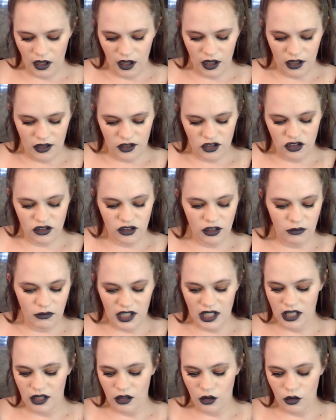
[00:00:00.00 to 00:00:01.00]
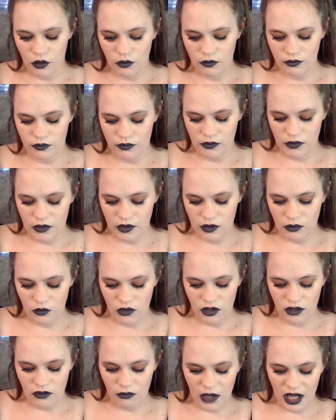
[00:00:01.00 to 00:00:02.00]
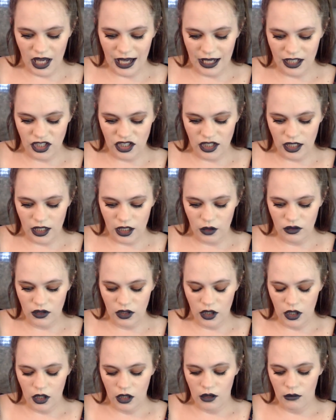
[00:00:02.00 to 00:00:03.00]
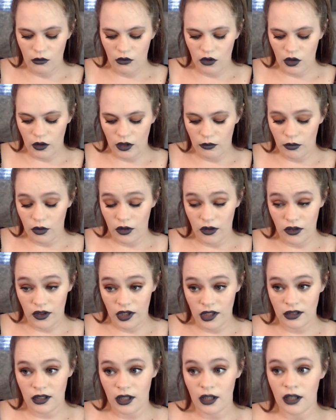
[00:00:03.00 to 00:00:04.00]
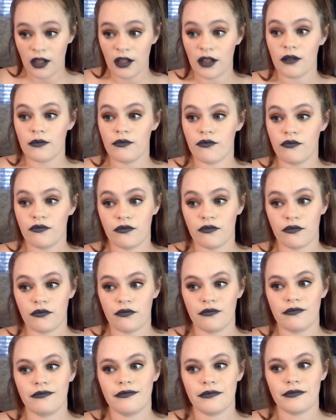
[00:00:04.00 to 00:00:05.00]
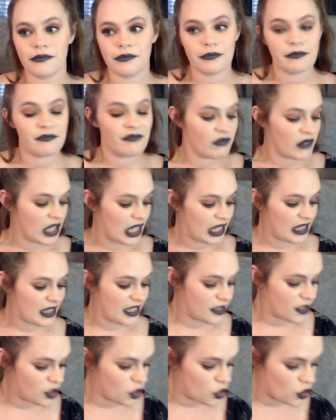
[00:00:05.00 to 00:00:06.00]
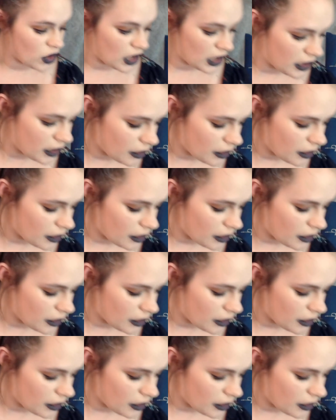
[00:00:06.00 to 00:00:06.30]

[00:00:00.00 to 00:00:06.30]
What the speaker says: Stuck my nail in one of my eyeshadows. Go ahead and put this up. Let this dry down.